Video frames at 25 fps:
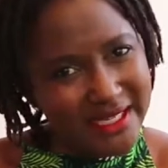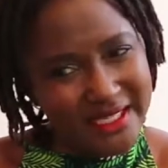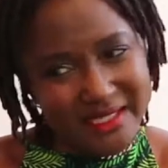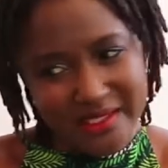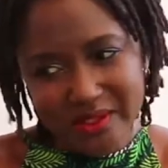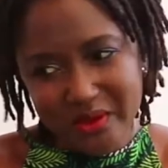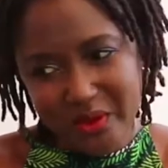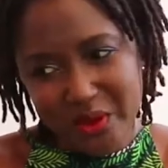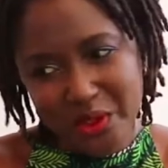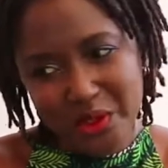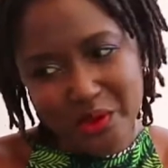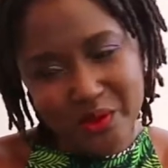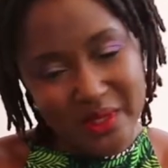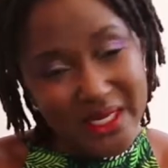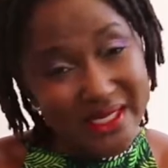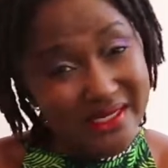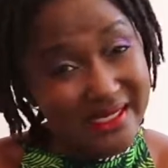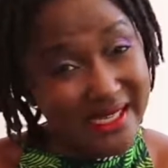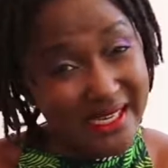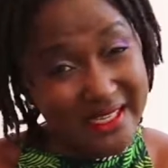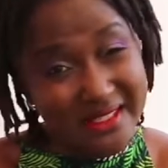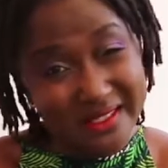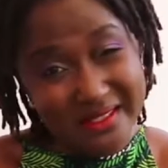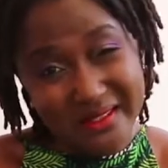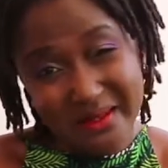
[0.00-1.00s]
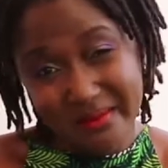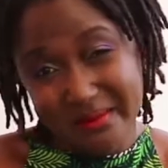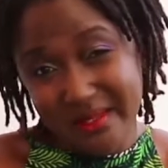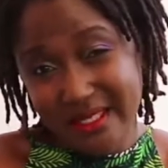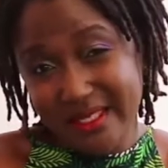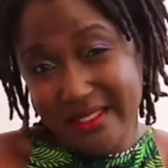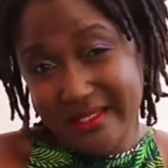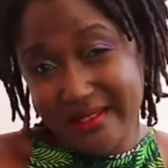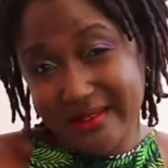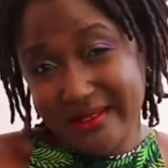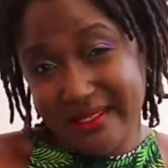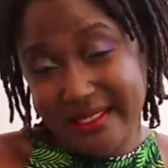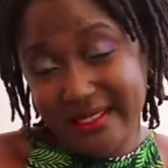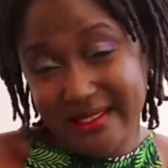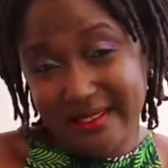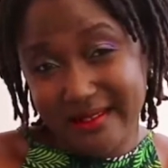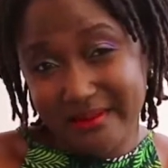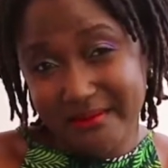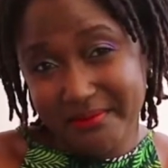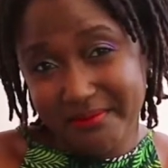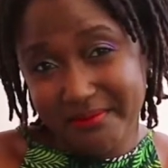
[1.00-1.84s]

He's going to assign something to her.